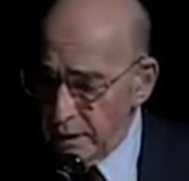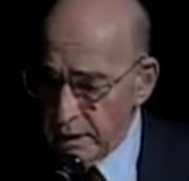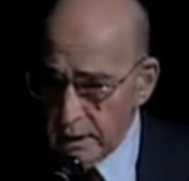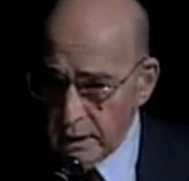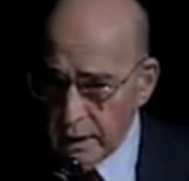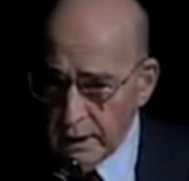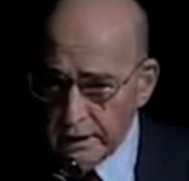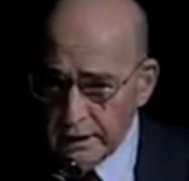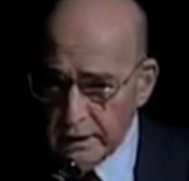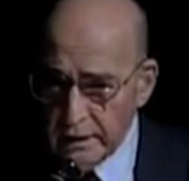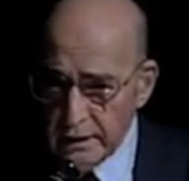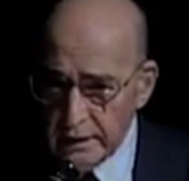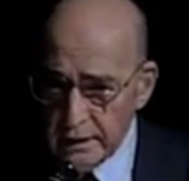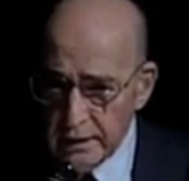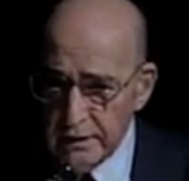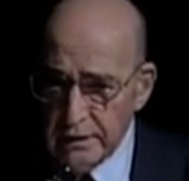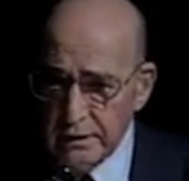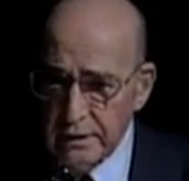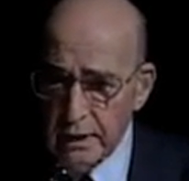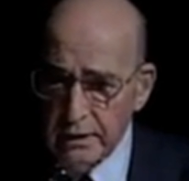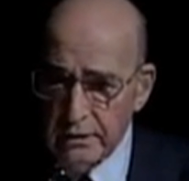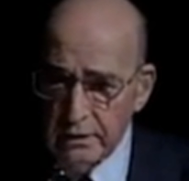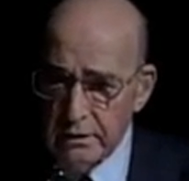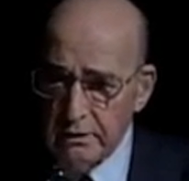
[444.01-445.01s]
London
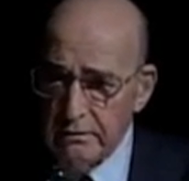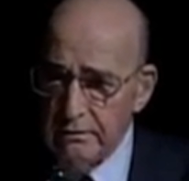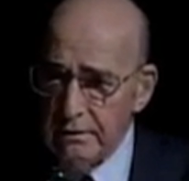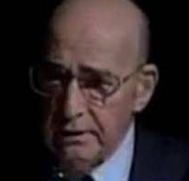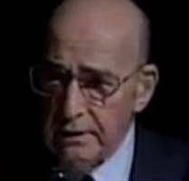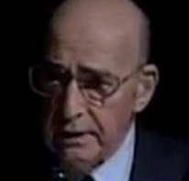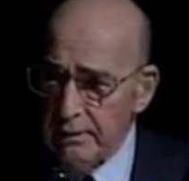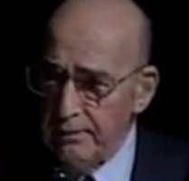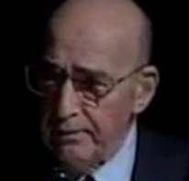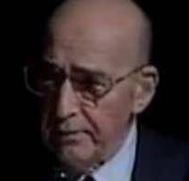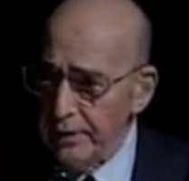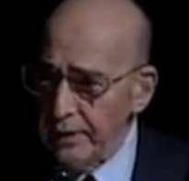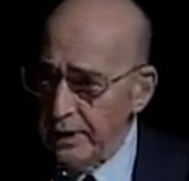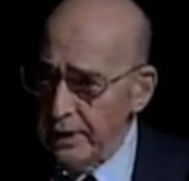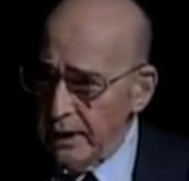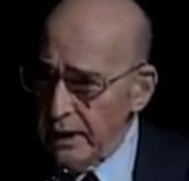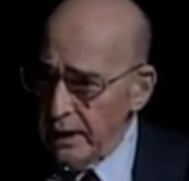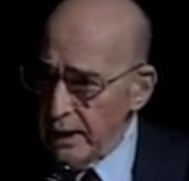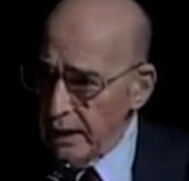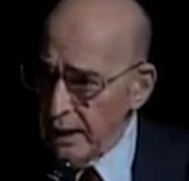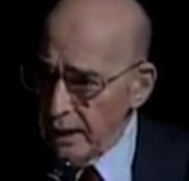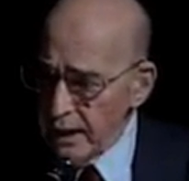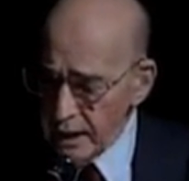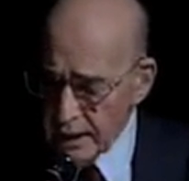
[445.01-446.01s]
extensively.
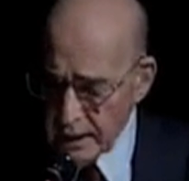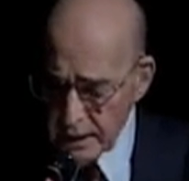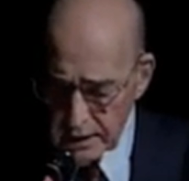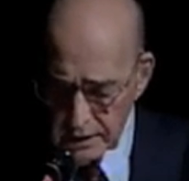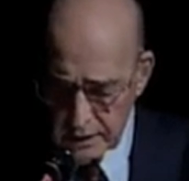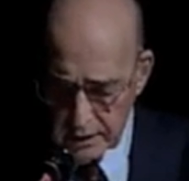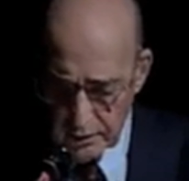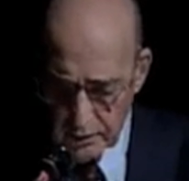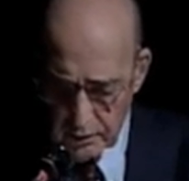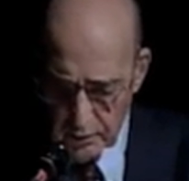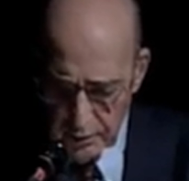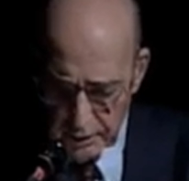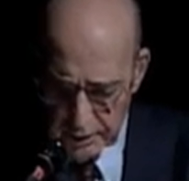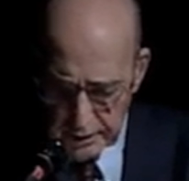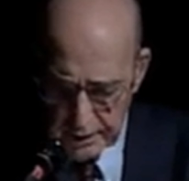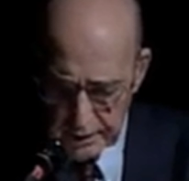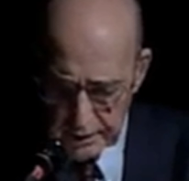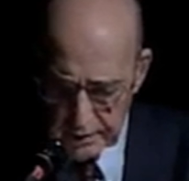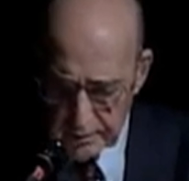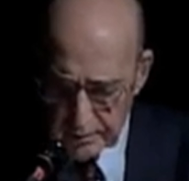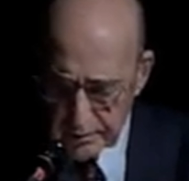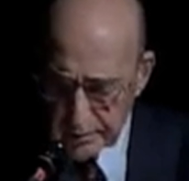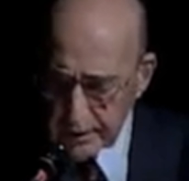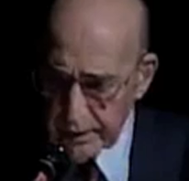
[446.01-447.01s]
And one of
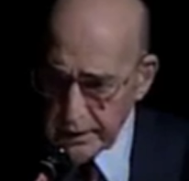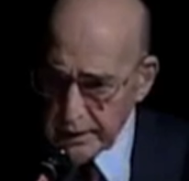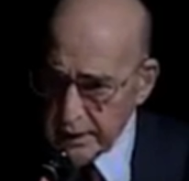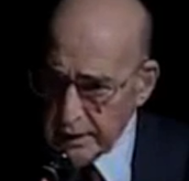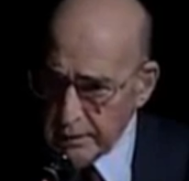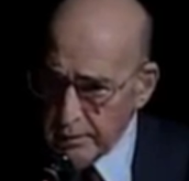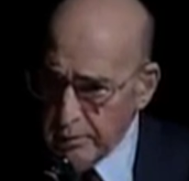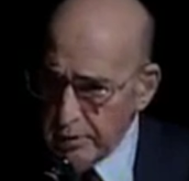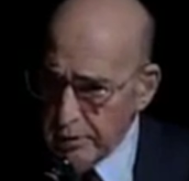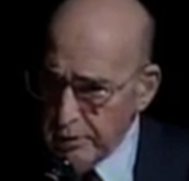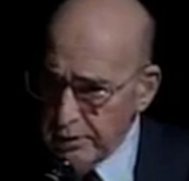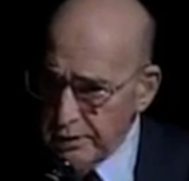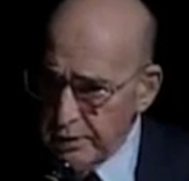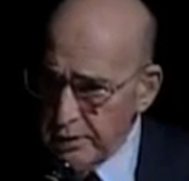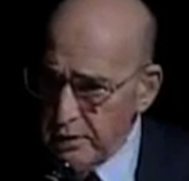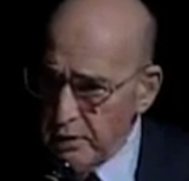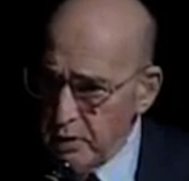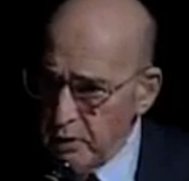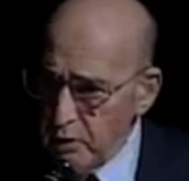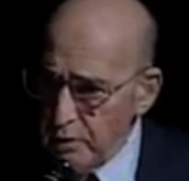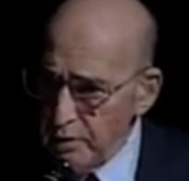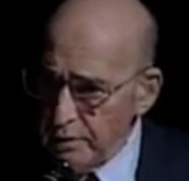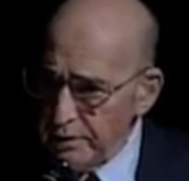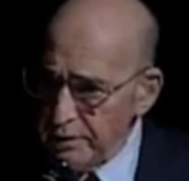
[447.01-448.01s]
the person
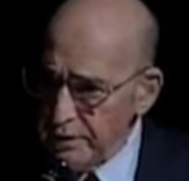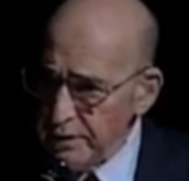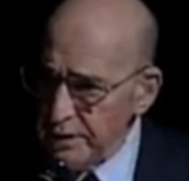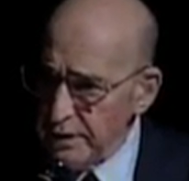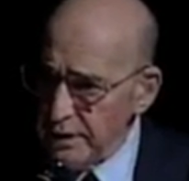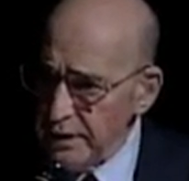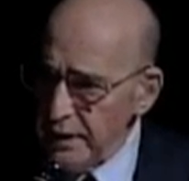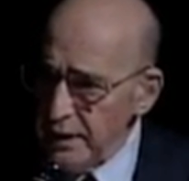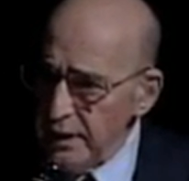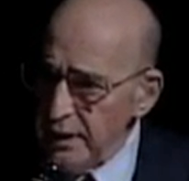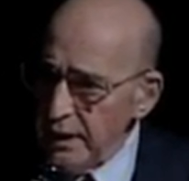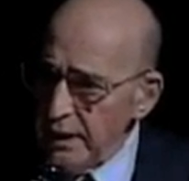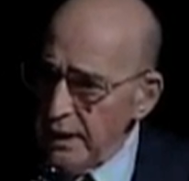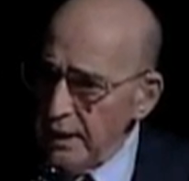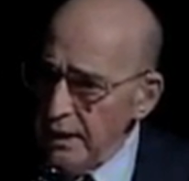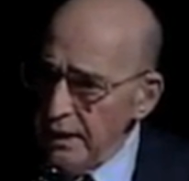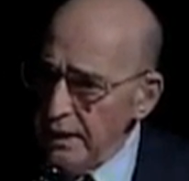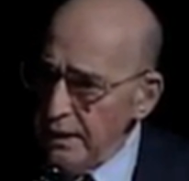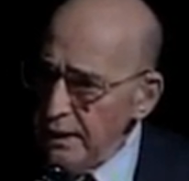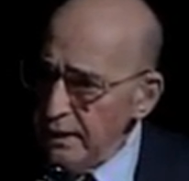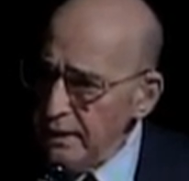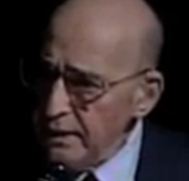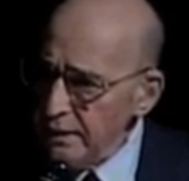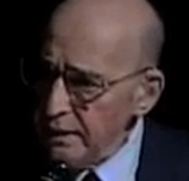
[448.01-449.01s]
who was the
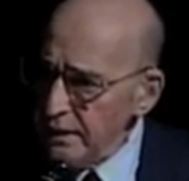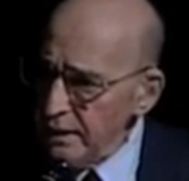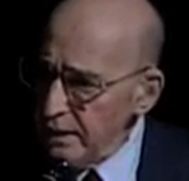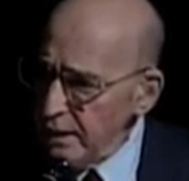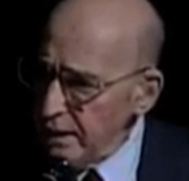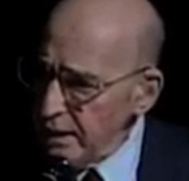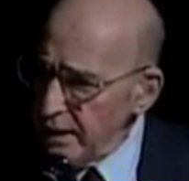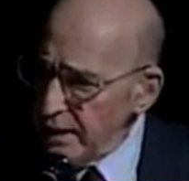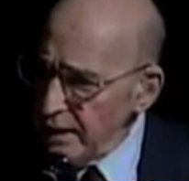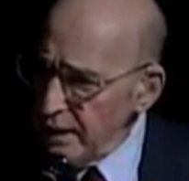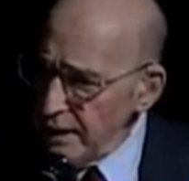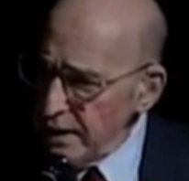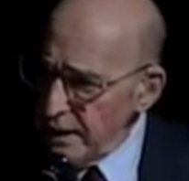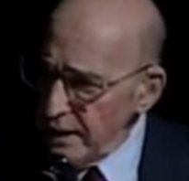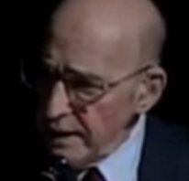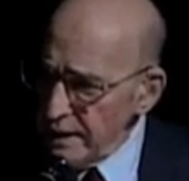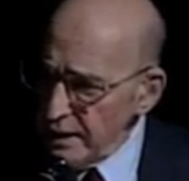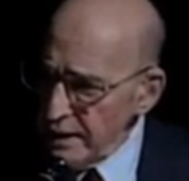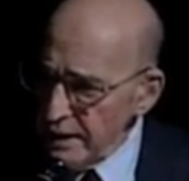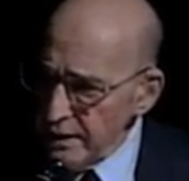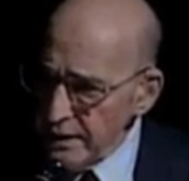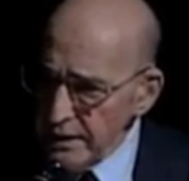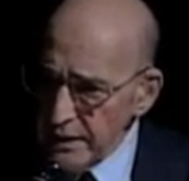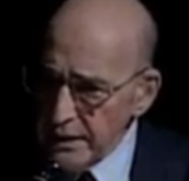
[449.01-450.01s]
leader
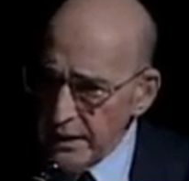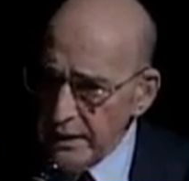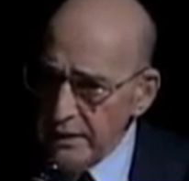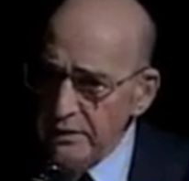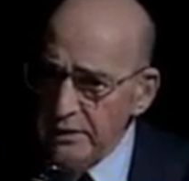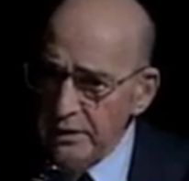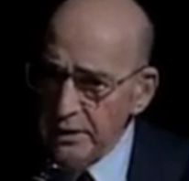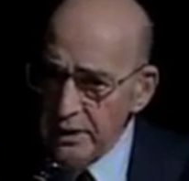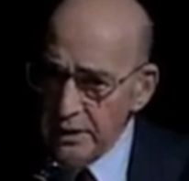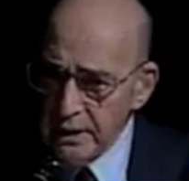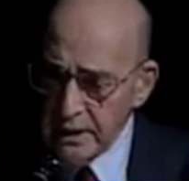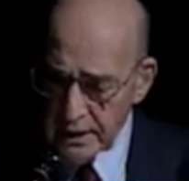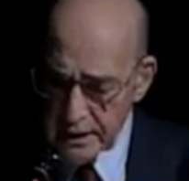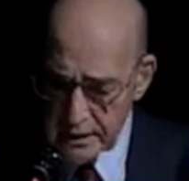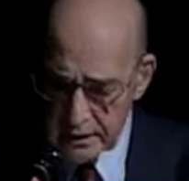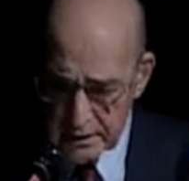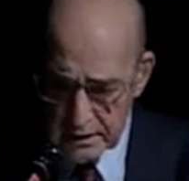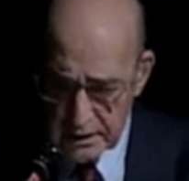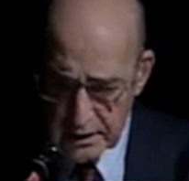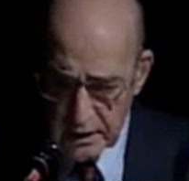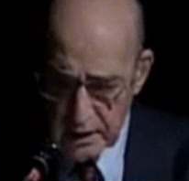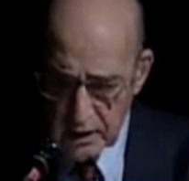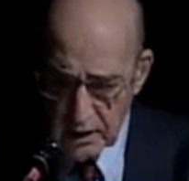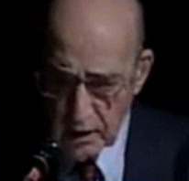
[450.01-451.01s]
and instigator
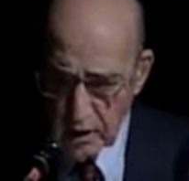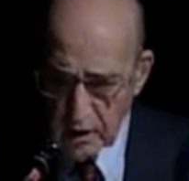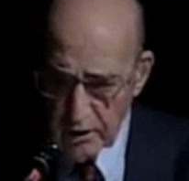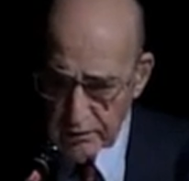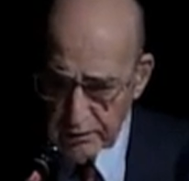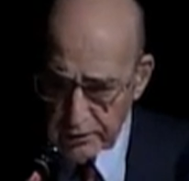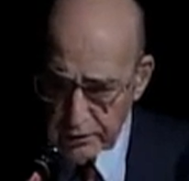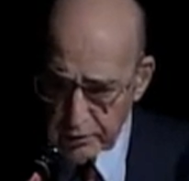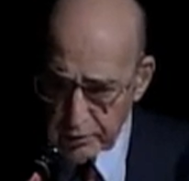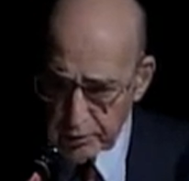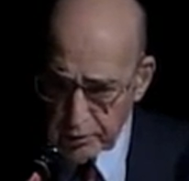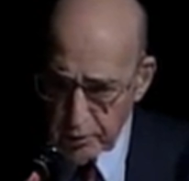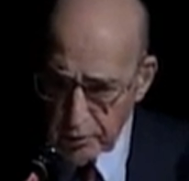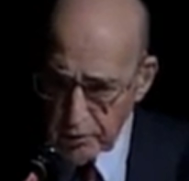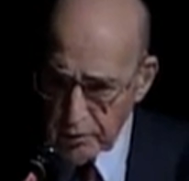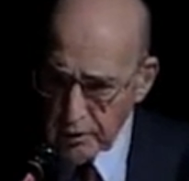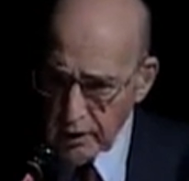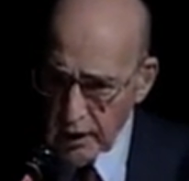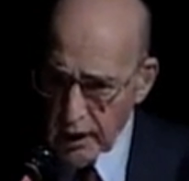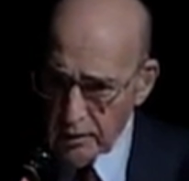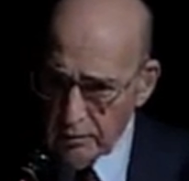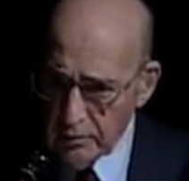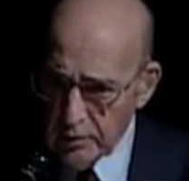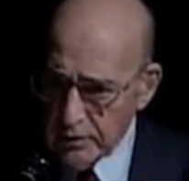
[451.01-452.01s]
of this
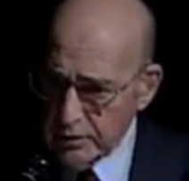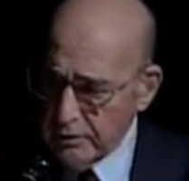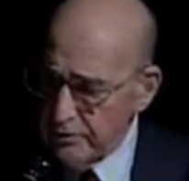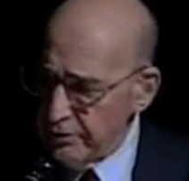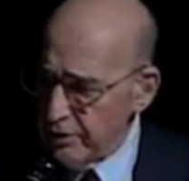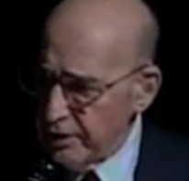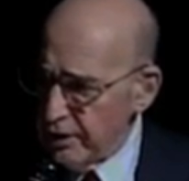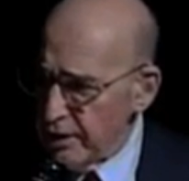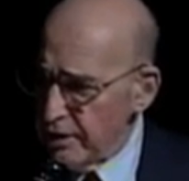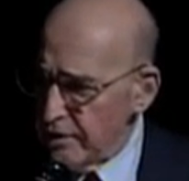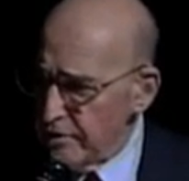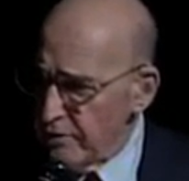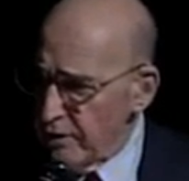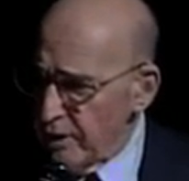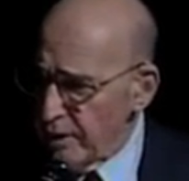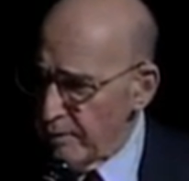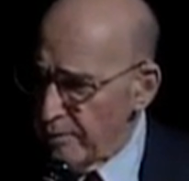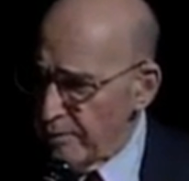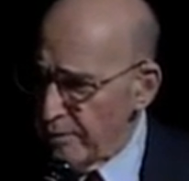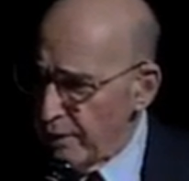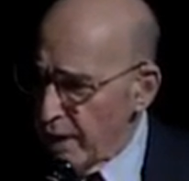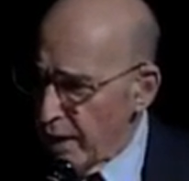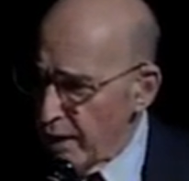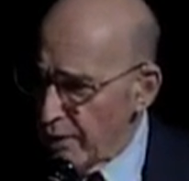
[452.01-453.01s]
program was Wernher von
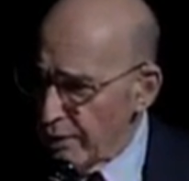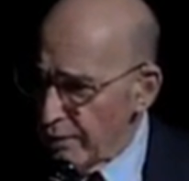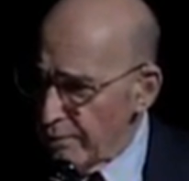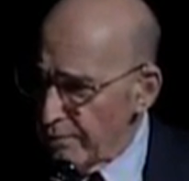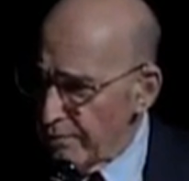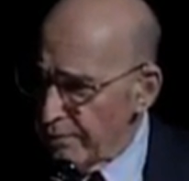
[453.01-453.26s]
Braun.